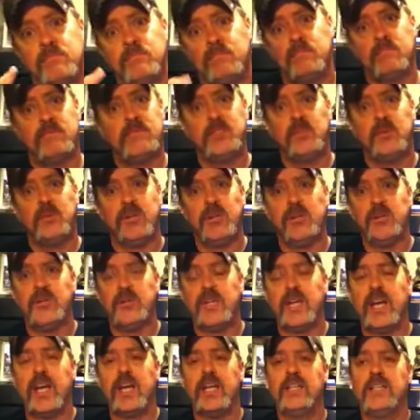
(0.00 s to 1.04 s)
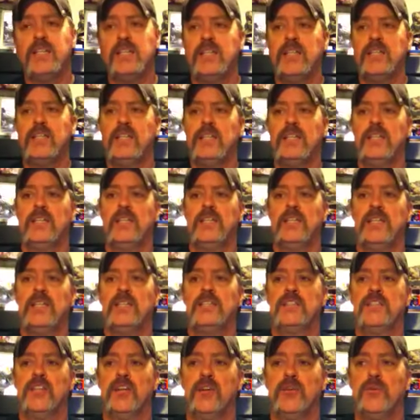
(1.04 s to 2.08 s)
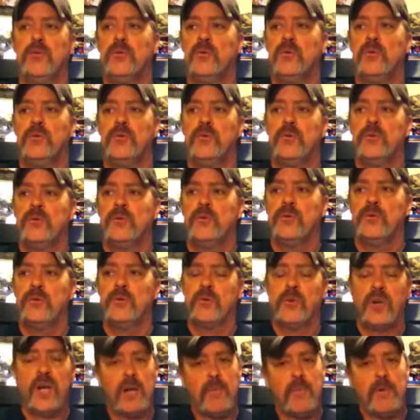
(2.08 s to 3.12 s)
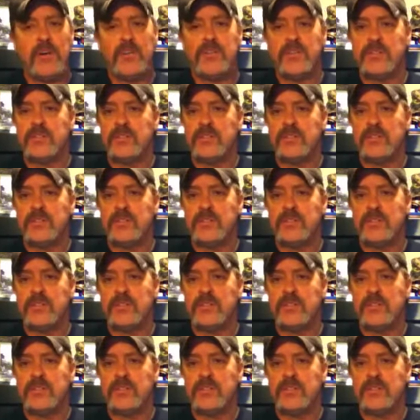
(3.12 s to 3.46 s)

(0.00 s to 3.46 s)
You don't want to do that. So grandma's